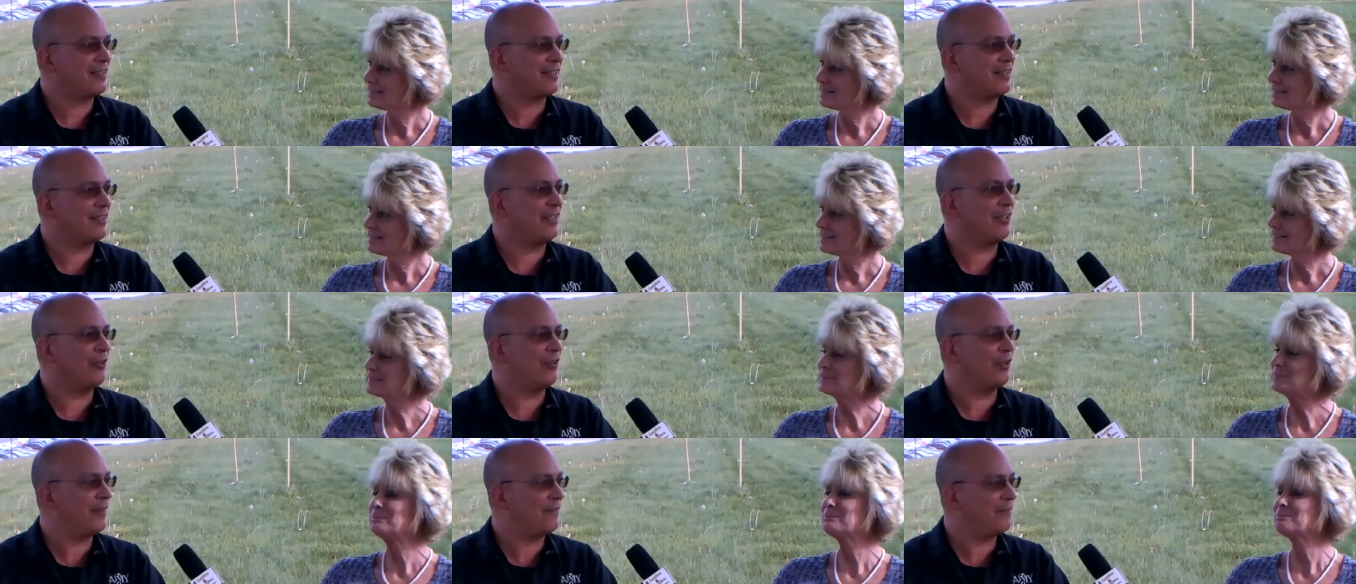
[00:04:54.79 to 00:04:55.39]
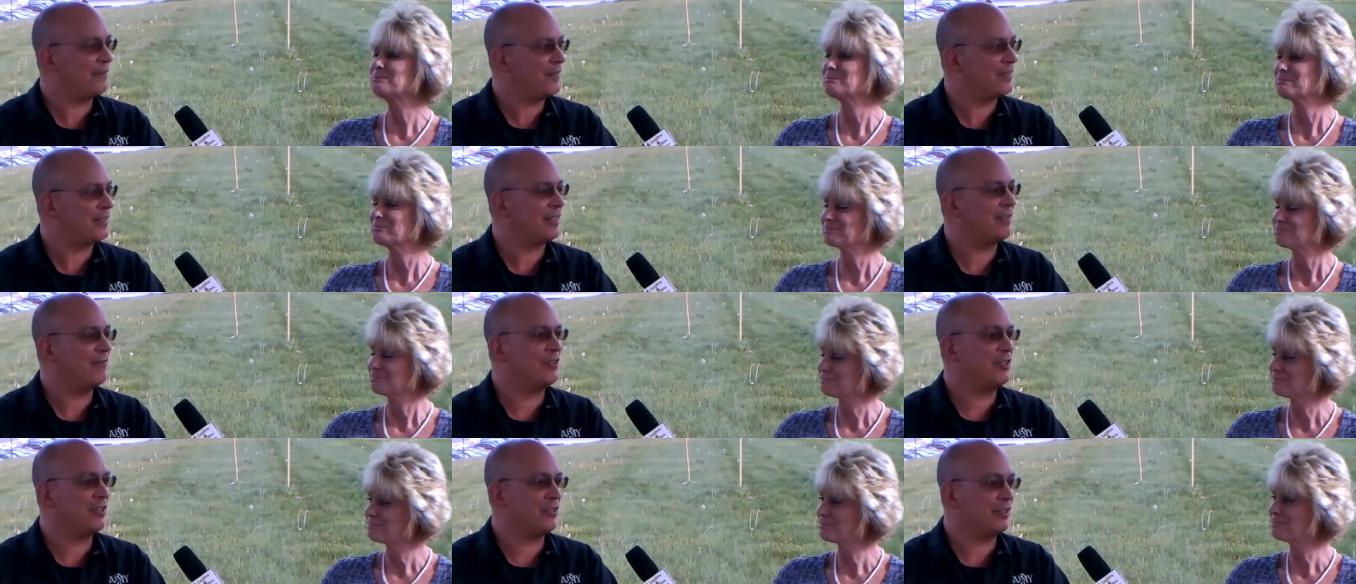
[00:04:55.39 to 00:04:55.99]
Speaker 1: and the office
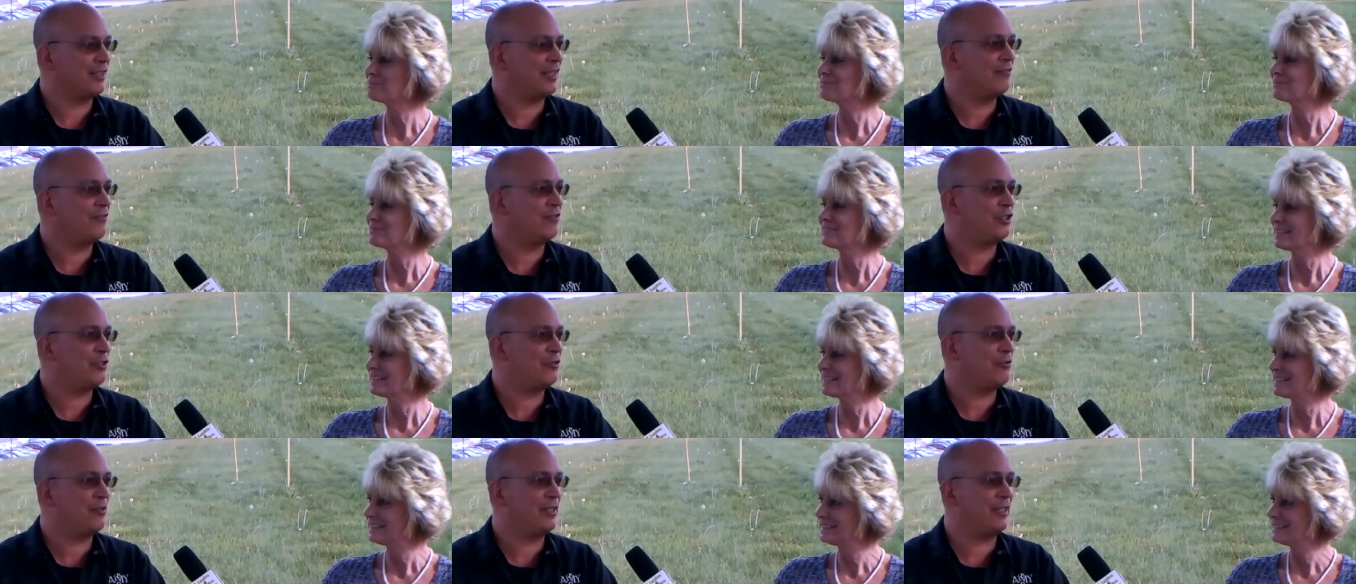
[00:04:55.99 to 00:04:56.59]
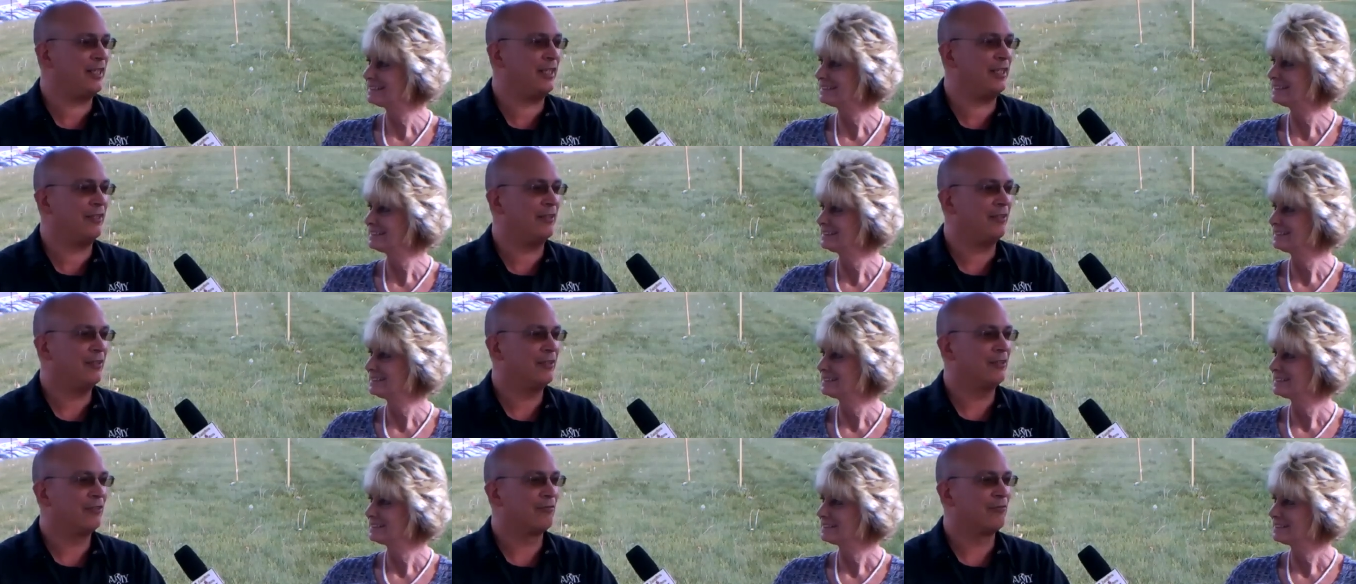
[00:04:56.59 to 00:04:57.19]
gives you, gives you the
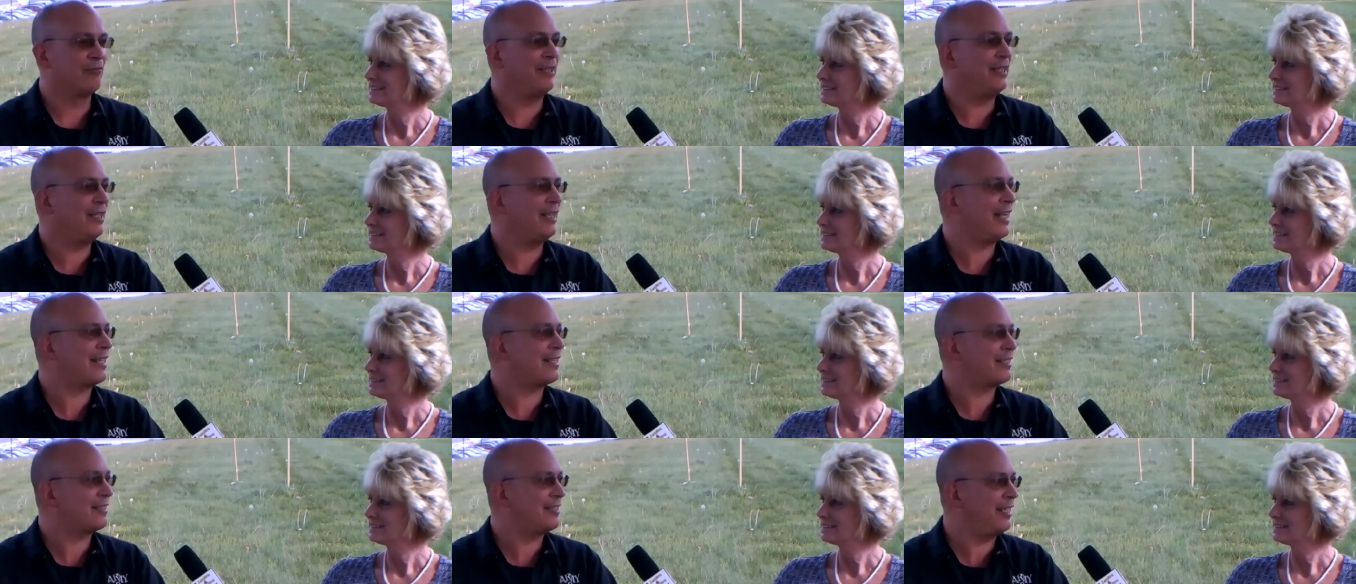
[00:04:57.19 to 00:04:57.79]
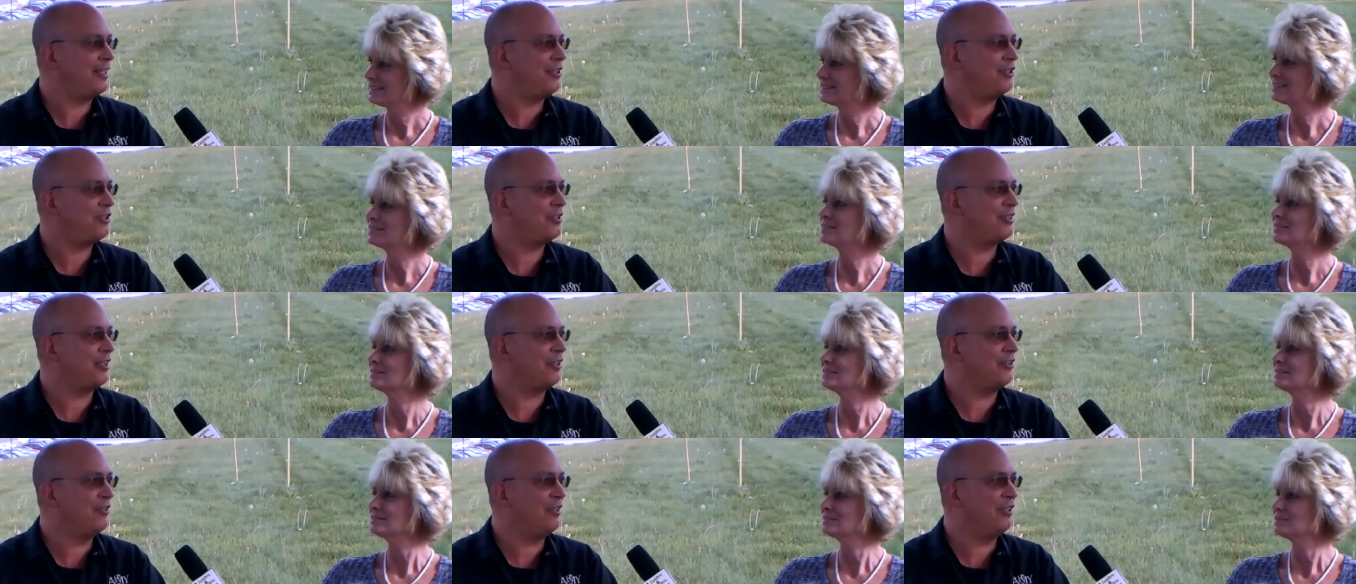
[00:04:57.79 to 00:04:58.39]
relaxation
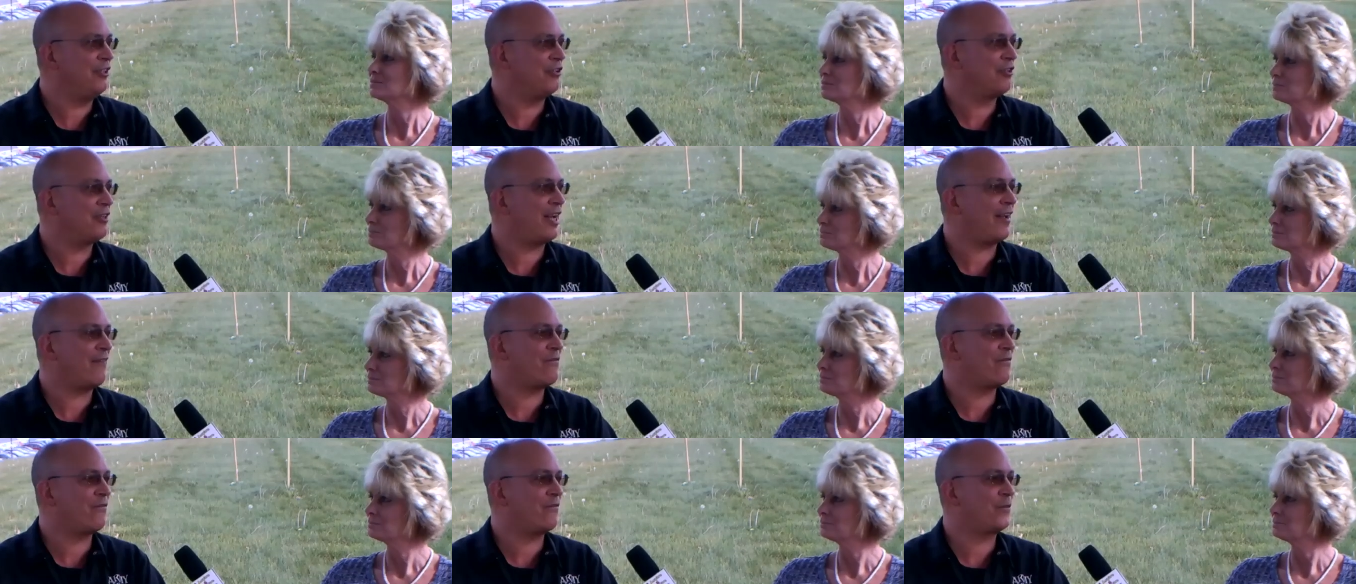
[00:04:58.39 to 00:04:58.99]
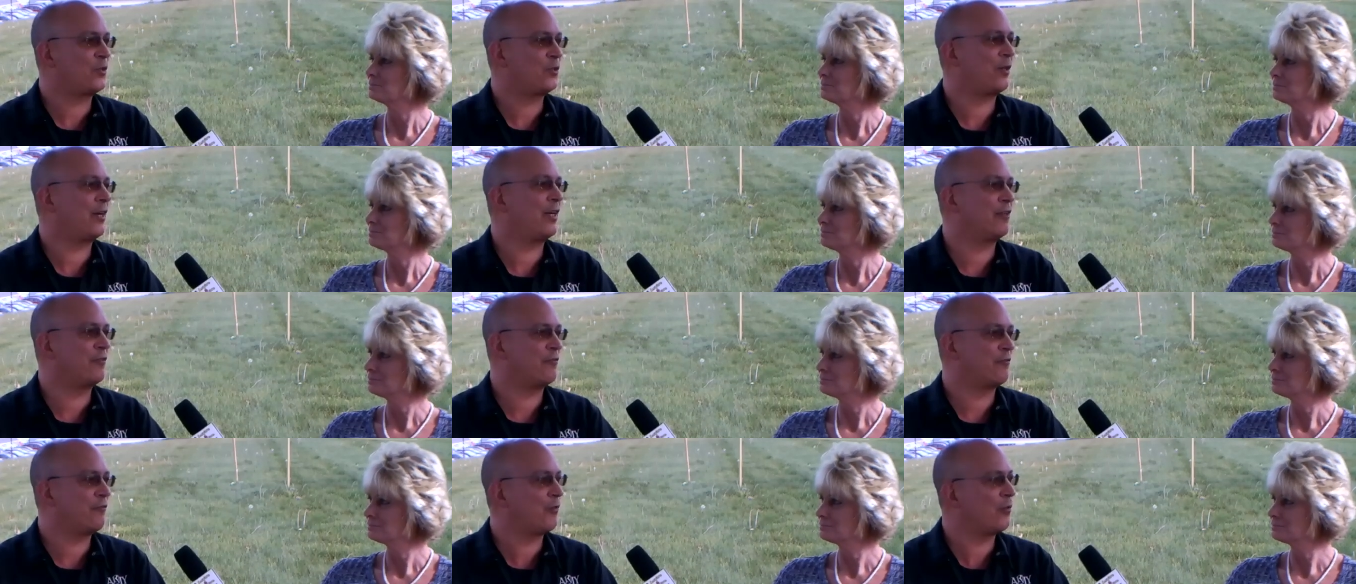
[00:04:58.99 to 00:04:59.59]
that you need. You're not f
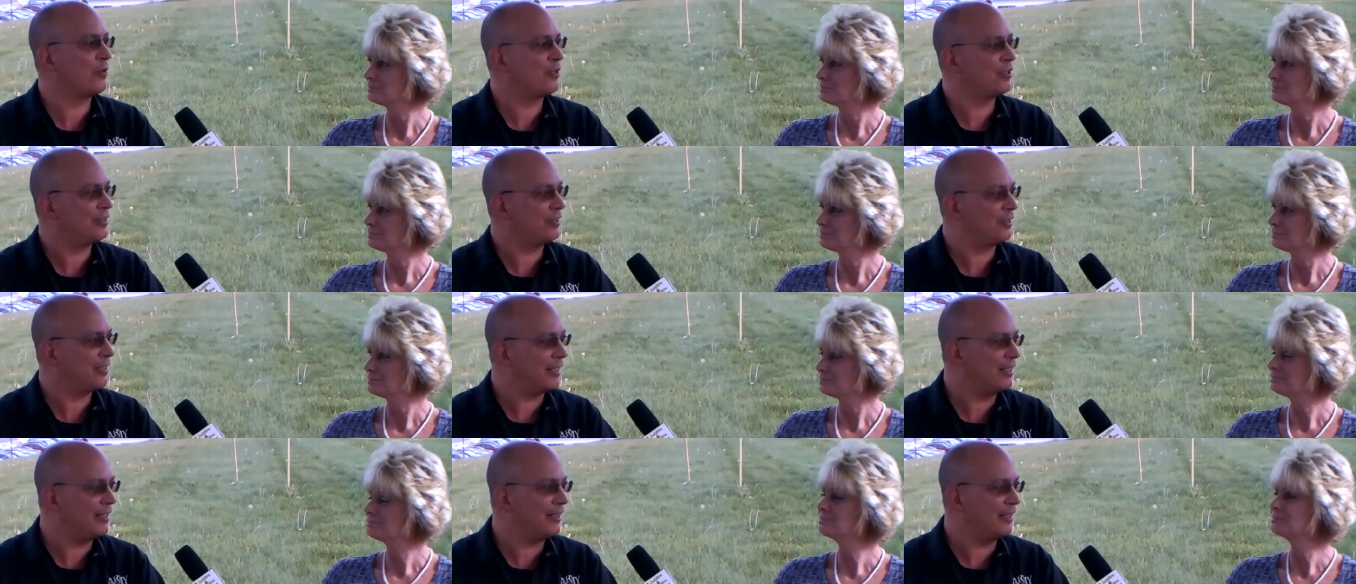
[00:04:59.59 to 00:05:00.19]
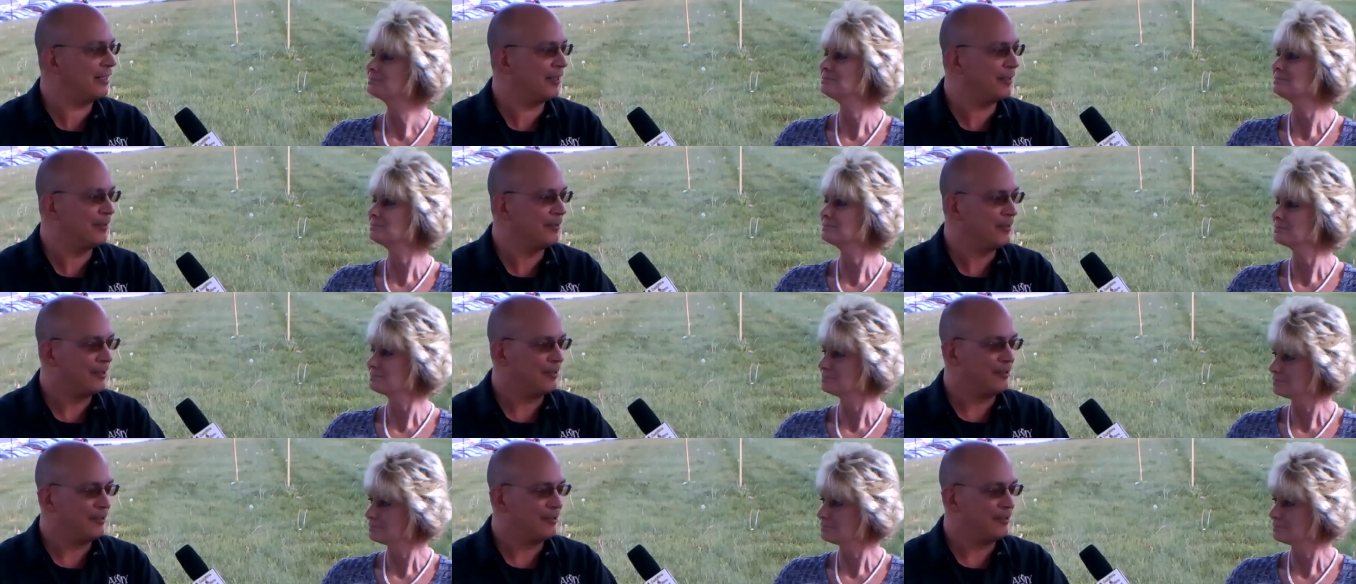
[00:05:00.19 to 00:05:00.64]
trying to force an idea.